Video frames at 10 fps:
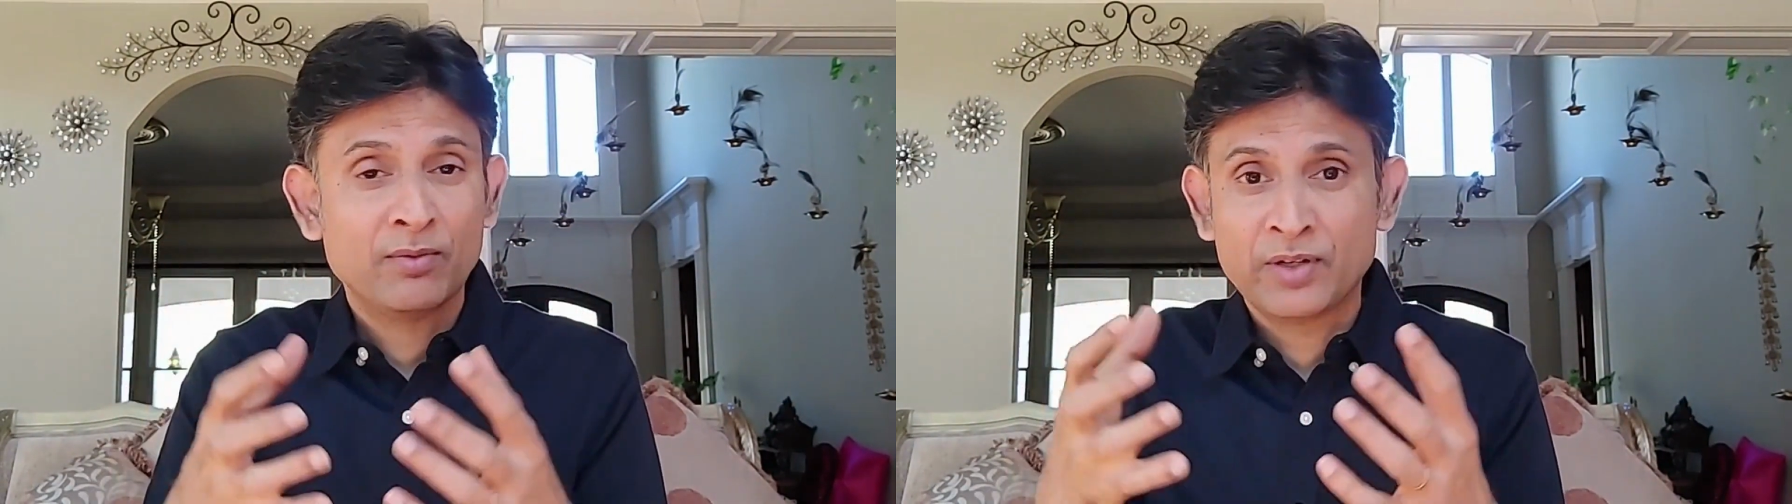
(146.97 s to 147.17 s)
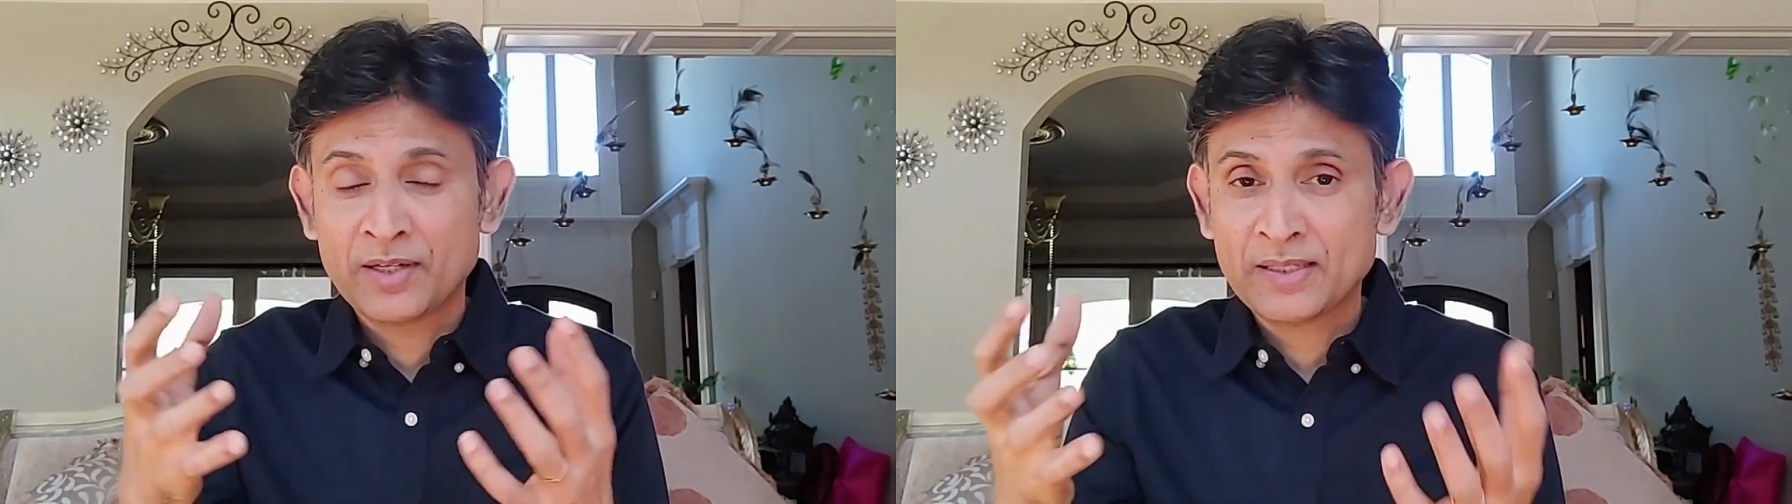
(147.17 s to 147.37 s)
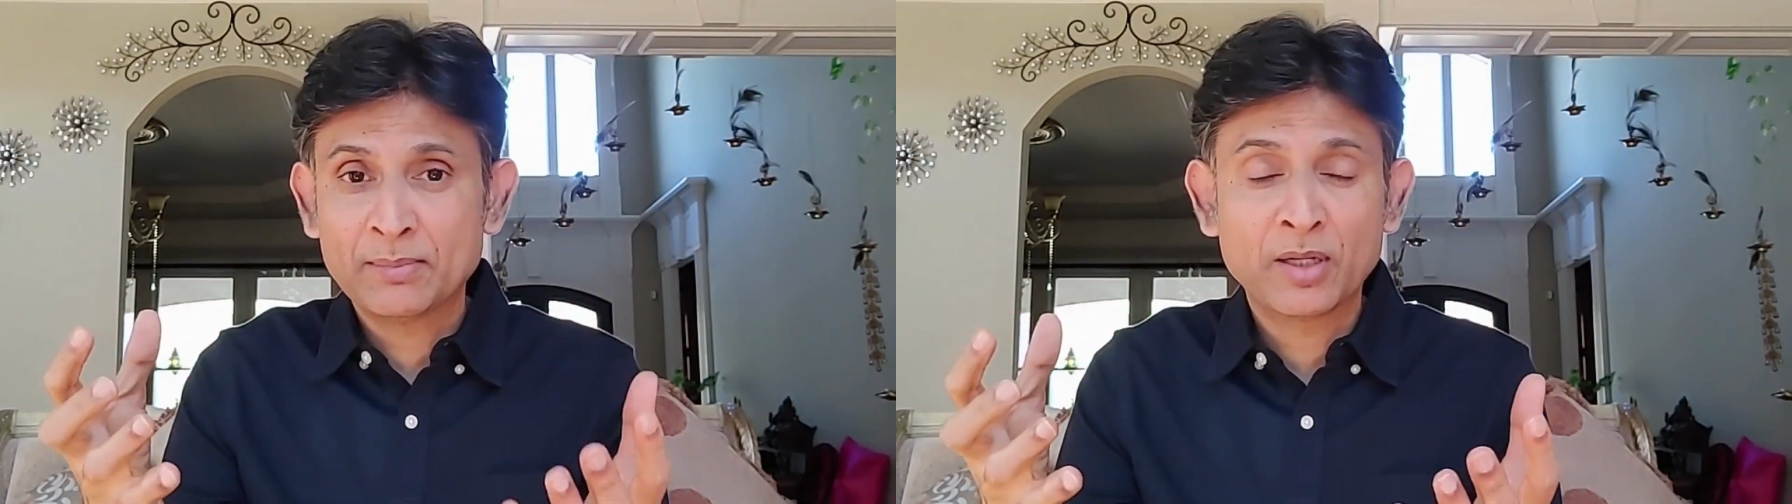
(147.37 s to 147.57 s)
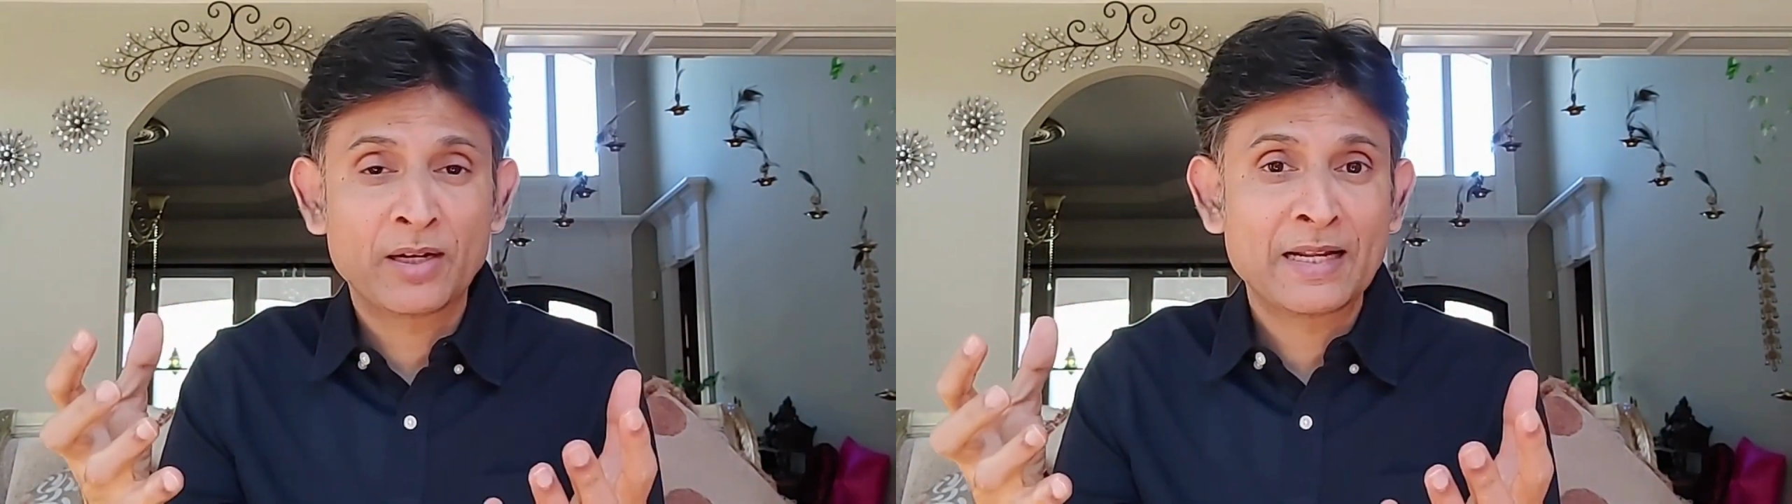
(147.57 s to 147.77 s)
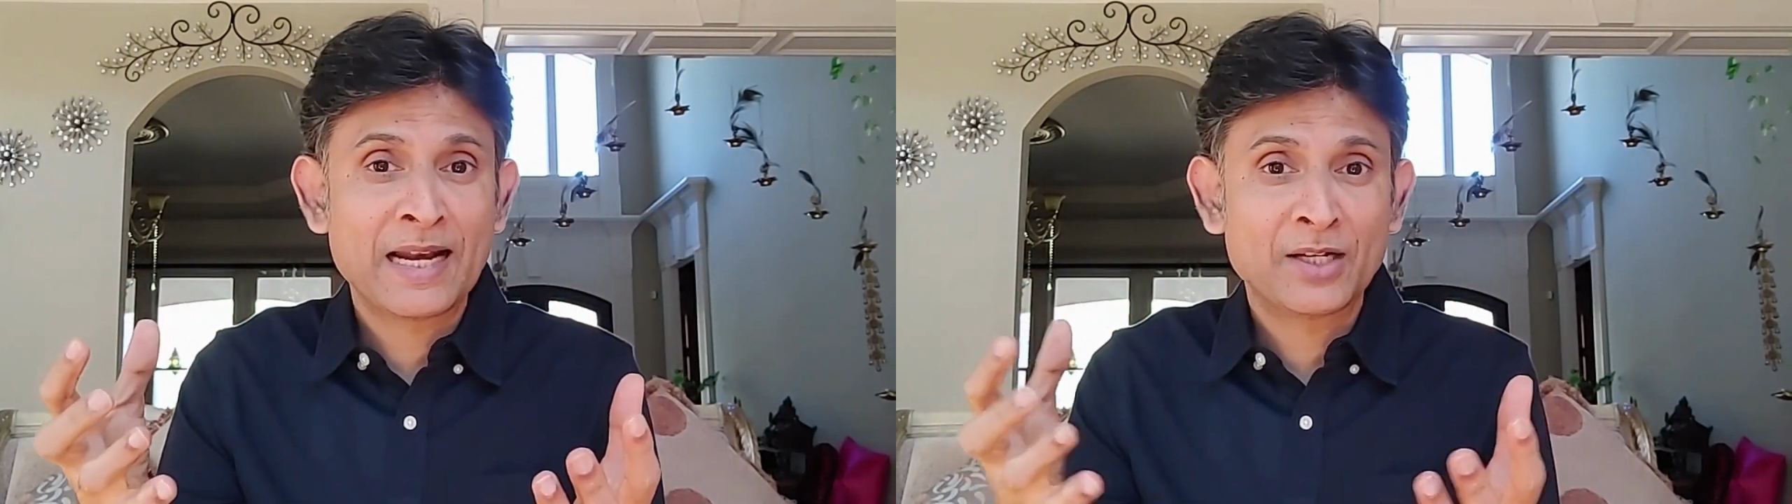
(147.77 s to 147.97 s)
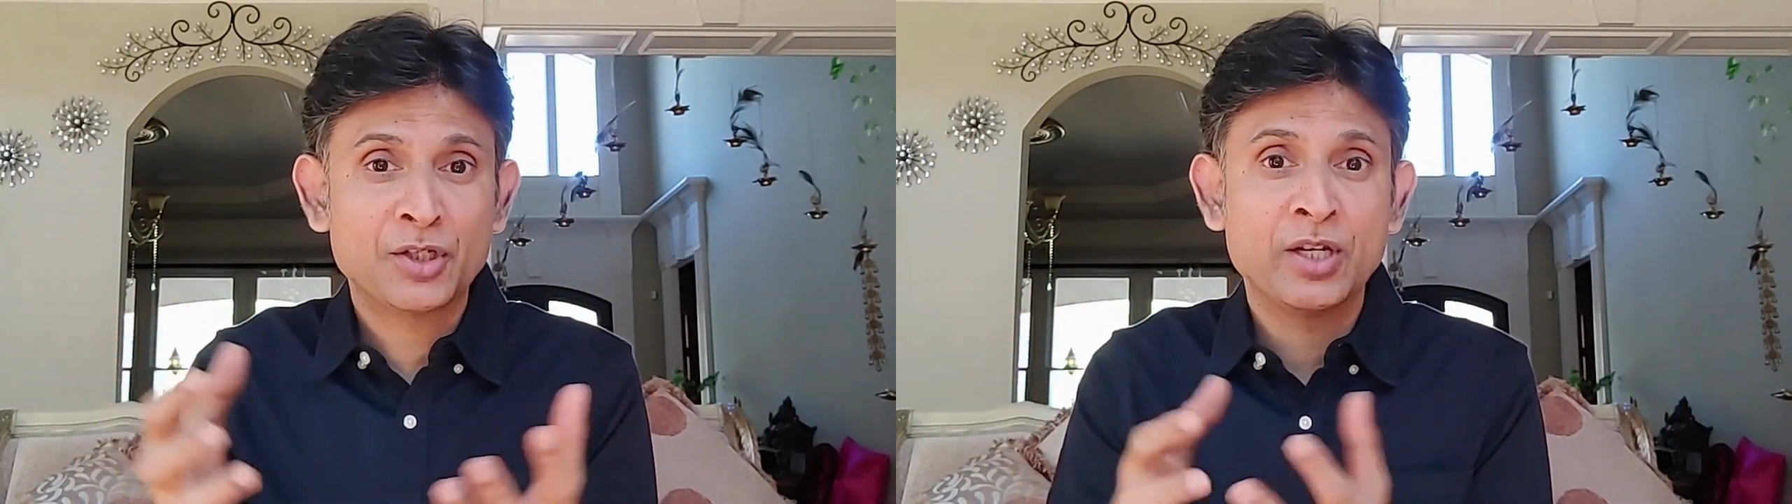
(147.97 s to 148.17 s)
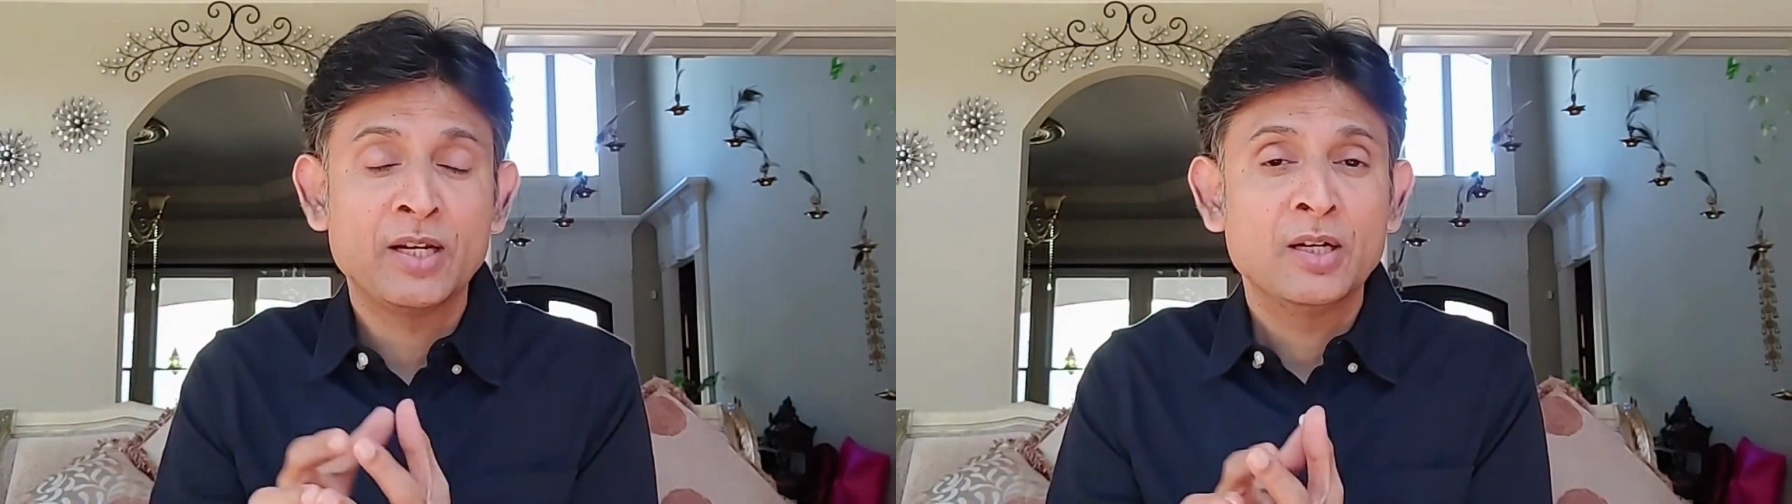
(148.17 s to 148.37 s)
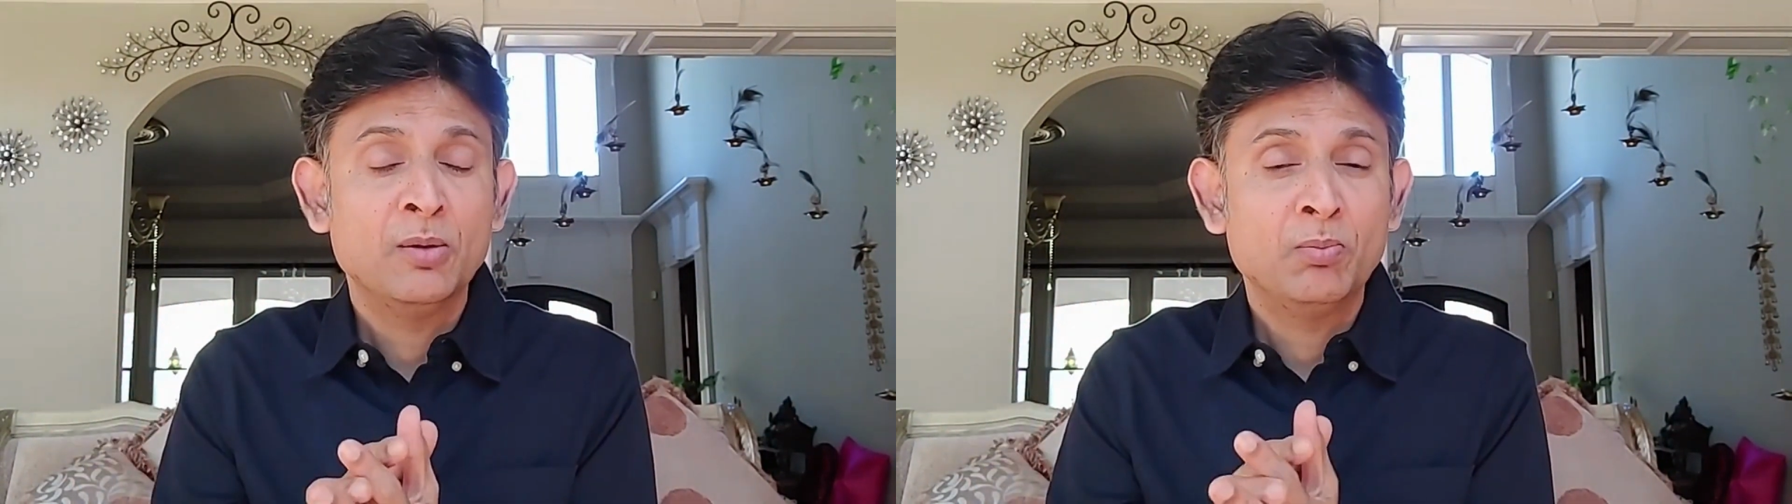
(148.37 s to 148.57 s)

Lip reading: Very similar analogy.